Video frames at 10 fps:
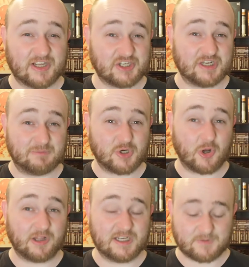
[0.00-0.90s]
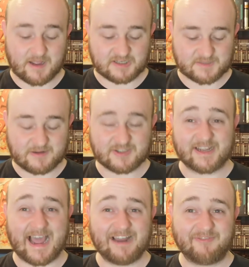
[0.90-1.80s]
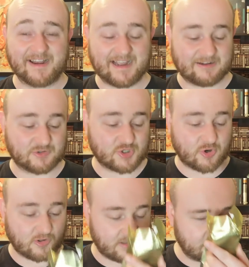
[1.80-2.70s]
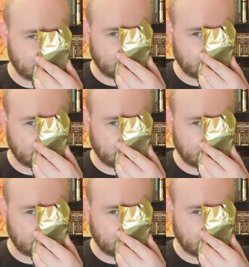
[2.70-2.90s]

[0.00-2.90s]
like cheap chocolate as well. It smells like advent calendar chocolate.